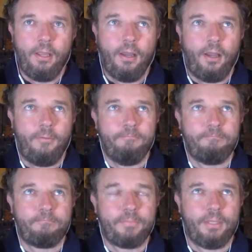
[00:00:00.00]
um,
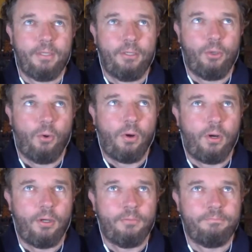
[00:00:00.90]

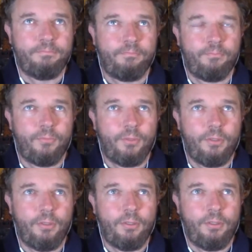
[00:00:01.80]
your,
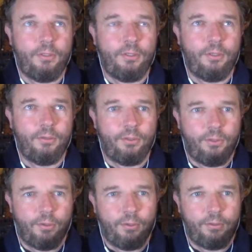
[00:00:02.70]
you know,
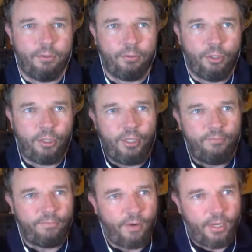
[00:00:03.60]
you're you're looking
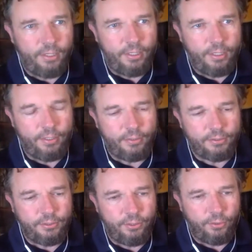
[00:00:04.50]
for
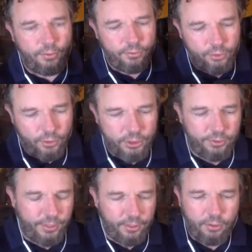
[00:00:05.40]
ideas, you're
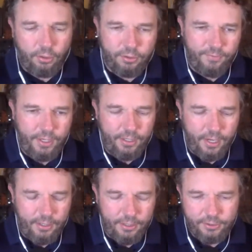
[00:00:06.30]
nurturing and cultivating
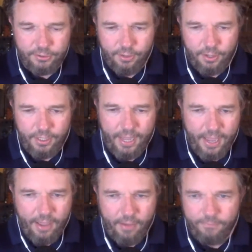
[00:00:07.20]
ideas you already
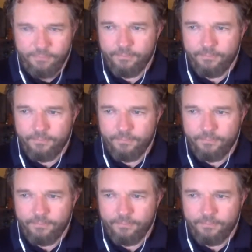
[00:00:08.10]
have,